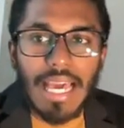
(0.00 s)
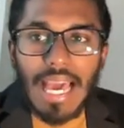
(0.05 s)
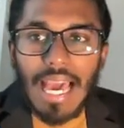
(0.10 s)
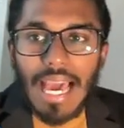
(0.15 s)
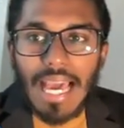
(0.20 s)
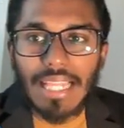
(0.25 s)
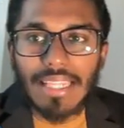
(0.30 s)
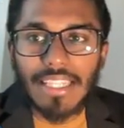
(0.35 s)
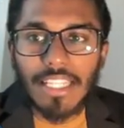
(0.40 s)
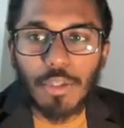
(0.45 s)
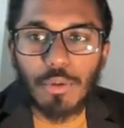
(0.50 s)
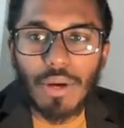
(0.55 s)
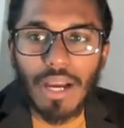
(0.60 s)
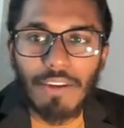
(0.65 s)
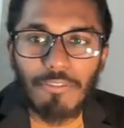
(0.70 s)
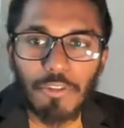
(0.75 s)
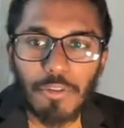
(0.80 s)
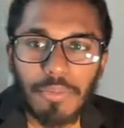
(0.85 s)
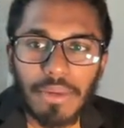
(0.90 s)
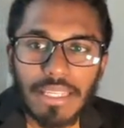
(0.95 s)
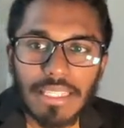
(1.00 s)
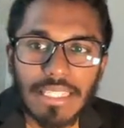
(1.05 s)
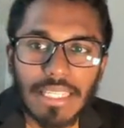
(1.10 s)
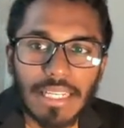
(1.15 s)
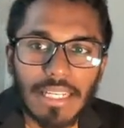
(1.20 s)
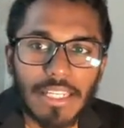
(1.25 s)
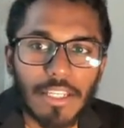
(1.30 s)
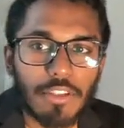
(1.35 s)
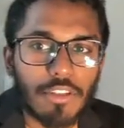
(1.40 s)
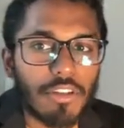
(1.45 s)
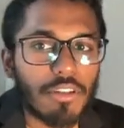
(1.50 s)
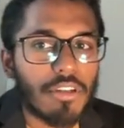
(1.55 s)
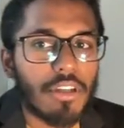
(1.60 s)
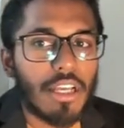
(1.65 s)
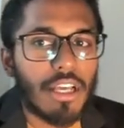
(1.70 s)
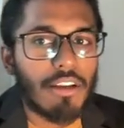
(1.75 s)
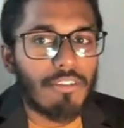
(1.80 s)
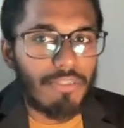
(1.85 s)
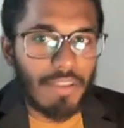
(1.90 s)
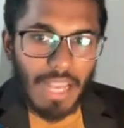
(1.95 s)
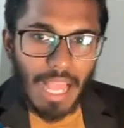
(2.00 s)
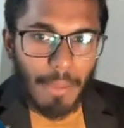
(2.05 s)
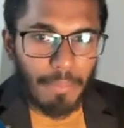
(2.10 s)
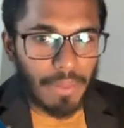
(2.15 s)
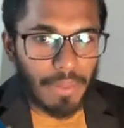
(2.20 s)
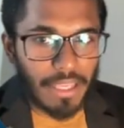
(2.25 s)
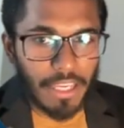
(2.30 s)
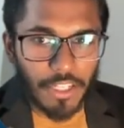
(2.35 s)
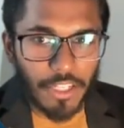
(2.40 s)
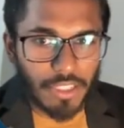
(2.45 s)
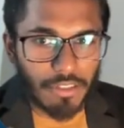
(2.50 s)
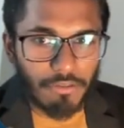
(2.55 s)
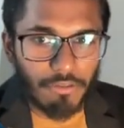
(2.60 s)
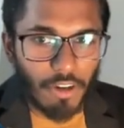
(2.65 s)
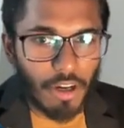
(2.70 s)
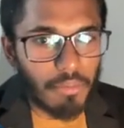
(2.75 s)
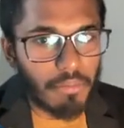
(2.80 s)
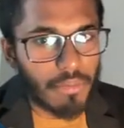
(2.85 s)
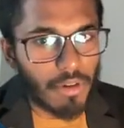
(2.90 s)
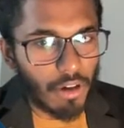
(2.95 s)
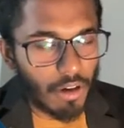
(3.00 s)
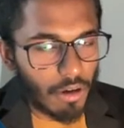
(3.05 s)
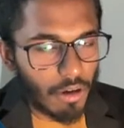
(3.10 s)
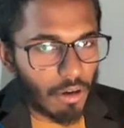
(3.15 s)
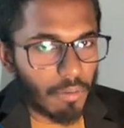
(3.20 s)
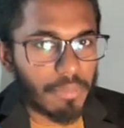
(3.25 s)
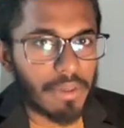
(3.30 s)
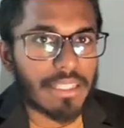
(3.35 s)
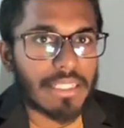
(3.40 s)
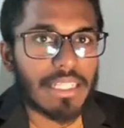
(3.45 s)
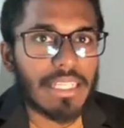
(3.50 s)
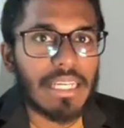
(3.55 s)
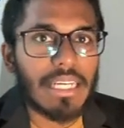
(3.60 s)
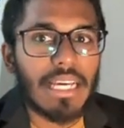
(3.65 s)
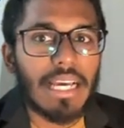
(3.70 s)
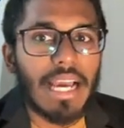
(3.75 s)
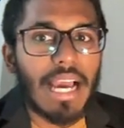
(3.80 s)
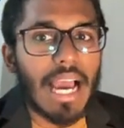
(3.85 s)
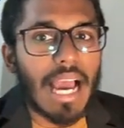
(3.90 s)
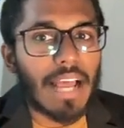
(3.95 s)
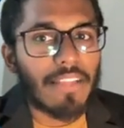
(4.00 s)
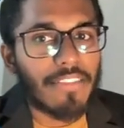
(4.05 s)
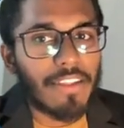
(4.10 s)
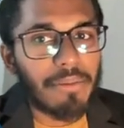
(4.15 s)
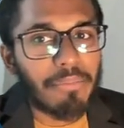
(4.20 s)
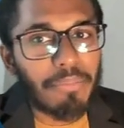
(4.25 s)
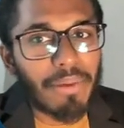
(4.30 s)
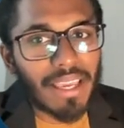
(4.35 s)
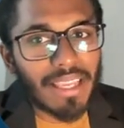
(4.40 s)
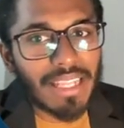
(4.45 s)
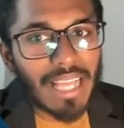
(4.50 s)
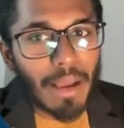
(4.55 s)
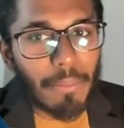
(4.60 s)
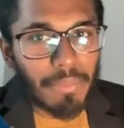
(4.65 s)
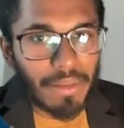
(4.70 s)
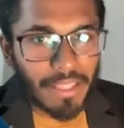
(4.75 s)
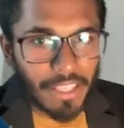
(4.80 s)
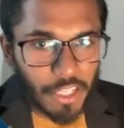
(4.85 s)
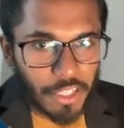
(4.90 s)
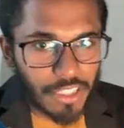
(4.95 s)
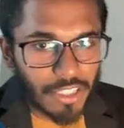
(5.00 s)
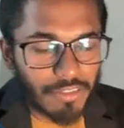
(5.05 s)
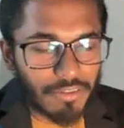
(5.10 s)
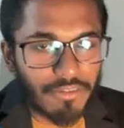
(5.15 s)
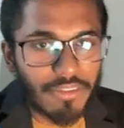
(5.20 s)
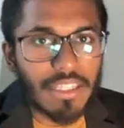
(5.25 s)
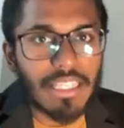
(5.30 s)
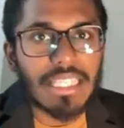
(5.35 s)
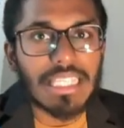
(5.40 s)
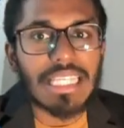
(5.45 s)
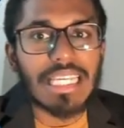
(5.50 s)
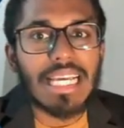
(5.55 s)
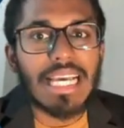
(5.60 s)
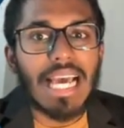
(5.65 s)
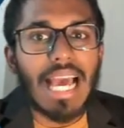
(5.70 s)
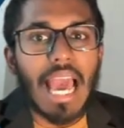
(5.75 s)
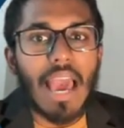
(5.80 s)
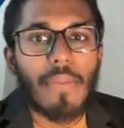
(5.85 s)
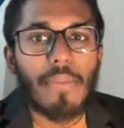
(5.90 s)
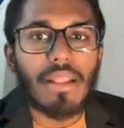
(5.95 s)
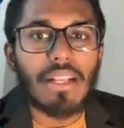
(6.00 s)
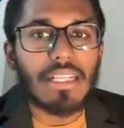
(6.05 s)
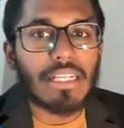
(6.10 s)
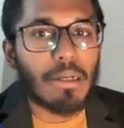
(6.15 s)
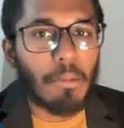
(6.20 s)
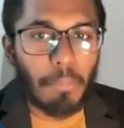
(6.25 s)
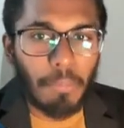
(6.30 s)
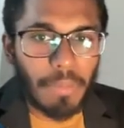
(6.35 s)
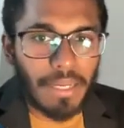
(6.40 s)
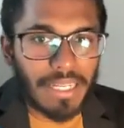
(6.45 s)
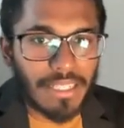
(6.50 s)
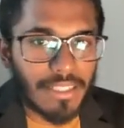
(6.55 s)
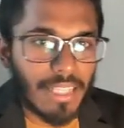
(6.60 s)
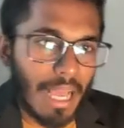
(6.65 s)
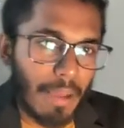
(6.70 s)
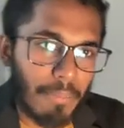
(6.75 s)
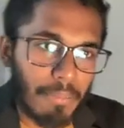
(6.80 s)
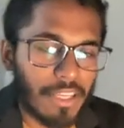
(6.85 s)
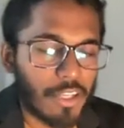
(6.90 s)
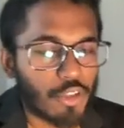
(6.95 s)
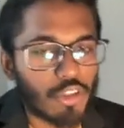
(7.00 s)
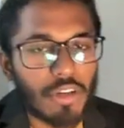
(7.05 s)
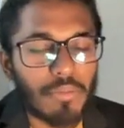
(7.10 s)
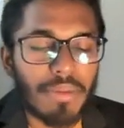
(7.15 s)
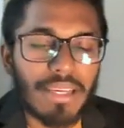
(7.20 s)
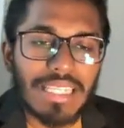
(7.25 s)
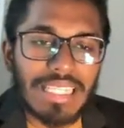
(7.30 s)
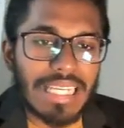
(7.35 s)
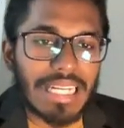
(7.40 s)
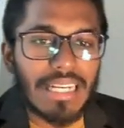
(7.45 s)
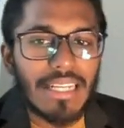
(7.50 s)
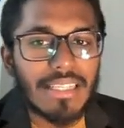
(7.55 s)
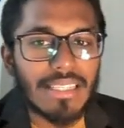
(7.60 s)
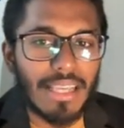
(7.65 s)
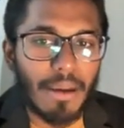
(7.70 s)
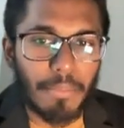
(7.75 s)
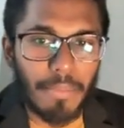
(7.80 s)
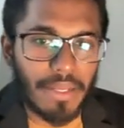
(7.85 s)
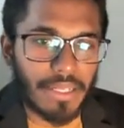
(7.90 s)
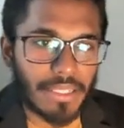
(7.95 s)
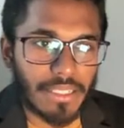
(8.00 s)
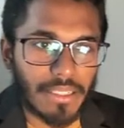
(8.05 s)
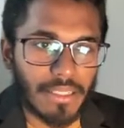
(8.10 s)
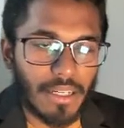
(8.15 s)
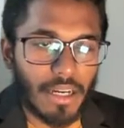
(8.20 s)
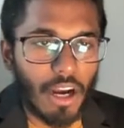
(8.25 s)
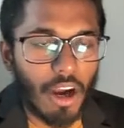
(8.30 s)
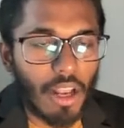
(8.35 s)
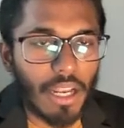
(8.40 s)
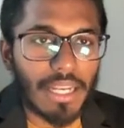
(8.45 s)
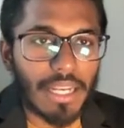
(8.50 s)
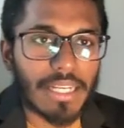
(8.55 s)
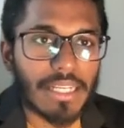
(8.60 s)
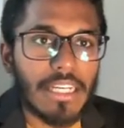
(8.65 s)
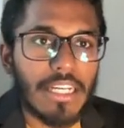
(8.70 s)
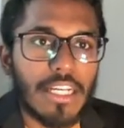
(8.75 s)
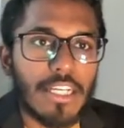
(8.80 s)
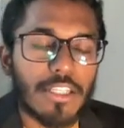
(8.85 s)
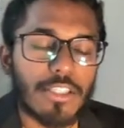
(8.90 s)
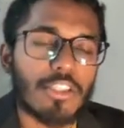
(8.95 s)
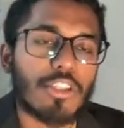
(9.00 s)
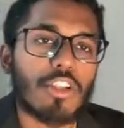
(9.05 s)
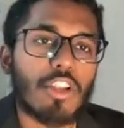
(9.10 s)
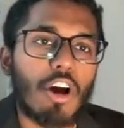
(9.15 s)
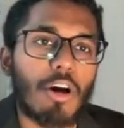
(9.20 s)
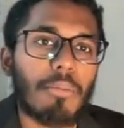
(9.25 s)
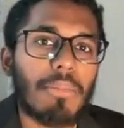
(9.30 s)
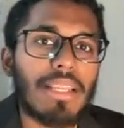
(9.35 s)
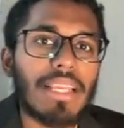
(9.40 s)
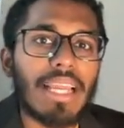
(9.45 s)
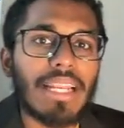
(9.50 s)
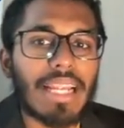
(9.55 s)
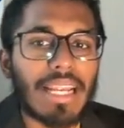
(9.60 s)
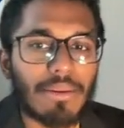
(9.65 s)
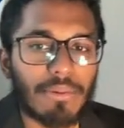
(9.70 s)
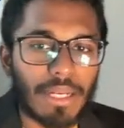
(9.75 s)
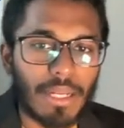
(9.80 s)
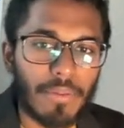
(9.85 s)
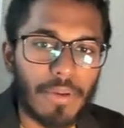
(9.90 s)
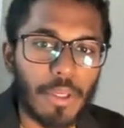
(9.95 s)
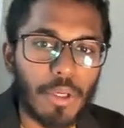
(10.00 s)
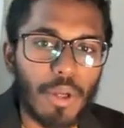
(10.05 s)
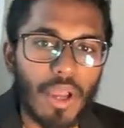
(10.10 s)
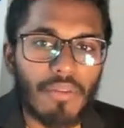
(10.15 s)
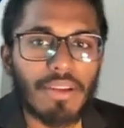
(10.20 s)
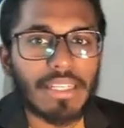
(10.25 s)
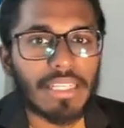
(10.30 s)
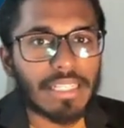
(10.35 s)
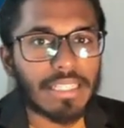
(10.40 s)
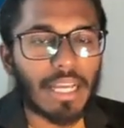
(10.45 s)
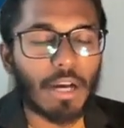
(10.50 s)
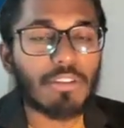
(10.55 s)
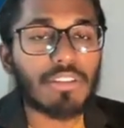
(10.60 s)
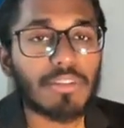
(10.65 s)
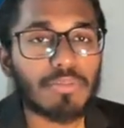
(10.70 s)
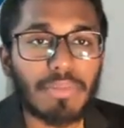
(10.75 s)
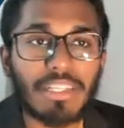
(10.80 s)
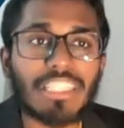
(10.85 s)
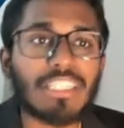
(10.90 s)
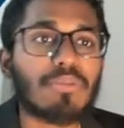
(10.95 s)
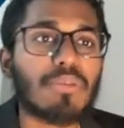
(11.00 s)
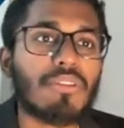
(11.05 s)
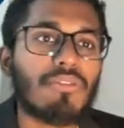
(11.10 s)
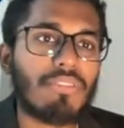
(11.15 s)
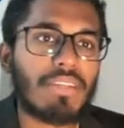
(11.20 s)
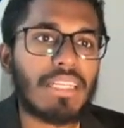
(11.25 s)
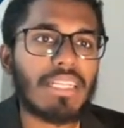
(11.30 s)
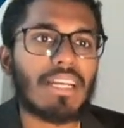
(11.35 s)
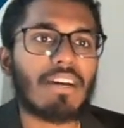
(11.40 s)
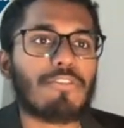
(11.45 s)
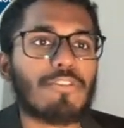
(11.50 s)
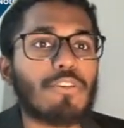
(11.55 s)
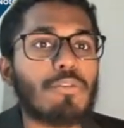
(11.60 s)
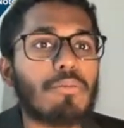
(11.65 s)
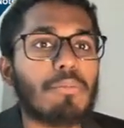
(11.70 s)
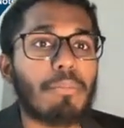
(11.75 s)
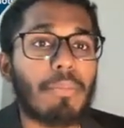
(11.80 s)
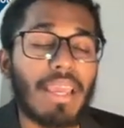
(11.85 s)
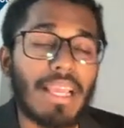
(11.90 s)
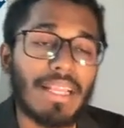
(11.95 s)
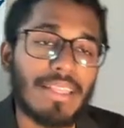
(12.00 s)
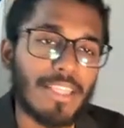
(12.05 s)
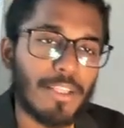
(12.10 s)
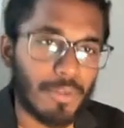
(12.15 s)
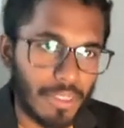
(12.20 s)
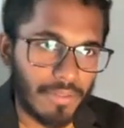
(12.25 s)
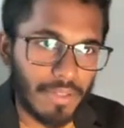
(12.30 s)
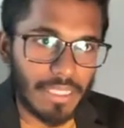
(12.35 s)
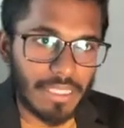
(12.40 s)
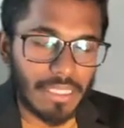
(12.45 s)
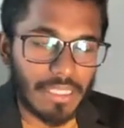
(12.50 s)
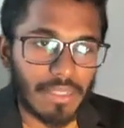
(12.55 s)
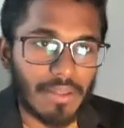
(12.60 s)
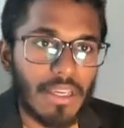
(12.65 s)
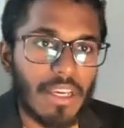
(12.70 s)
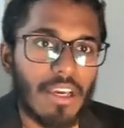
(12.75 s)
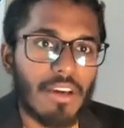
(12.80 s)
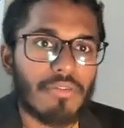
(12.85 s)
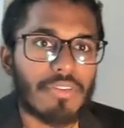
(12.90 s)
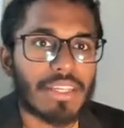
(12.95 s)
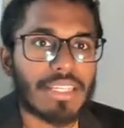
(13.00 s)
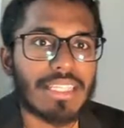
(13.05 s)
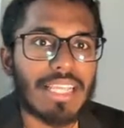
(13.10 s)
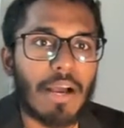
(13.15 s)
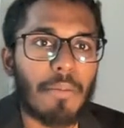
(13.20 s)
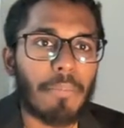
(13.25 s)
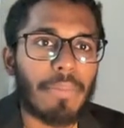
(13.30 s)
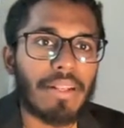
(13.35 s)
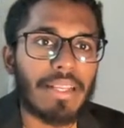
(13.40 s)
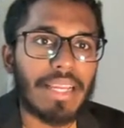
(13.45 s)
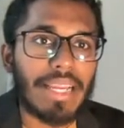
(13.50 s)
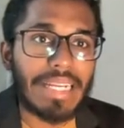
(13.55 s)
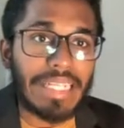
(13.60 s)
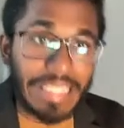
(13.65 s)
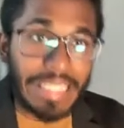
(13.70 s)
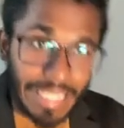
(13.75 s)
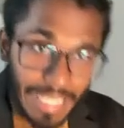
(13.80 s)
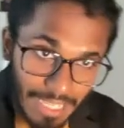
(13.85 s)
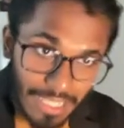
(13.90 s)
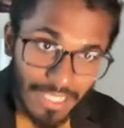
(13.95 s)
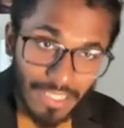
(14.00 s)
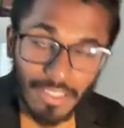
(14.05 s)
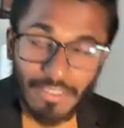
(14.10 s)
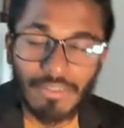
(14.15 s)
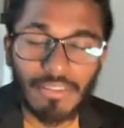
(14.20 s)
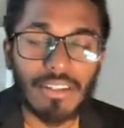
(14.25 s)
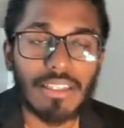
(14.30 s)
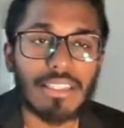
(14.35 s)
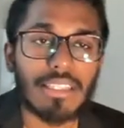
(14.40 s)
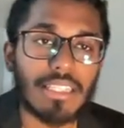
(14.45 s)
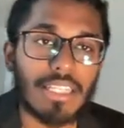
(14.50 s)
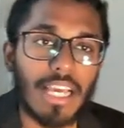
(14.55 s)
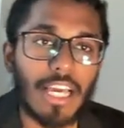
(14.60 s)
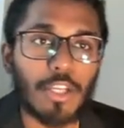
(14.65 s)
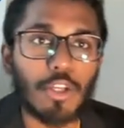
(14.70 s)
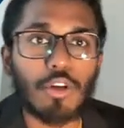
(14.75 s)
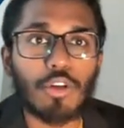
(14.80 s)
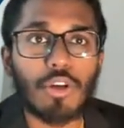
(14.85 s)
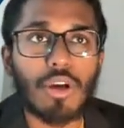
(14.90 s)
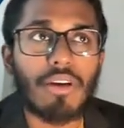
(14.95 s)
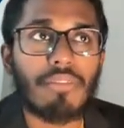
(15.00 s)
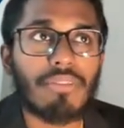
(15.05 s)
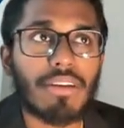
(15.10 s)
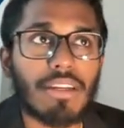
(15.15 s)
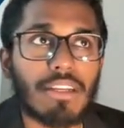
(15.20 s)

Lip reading: And then you have to basically, fill application form, obviously, and then pay the application fees, and then complete the application, basically submit it. All right. So normally, and whenever you have any doubts, please be free enough to mail the university. For example, in case in the worst scenario you have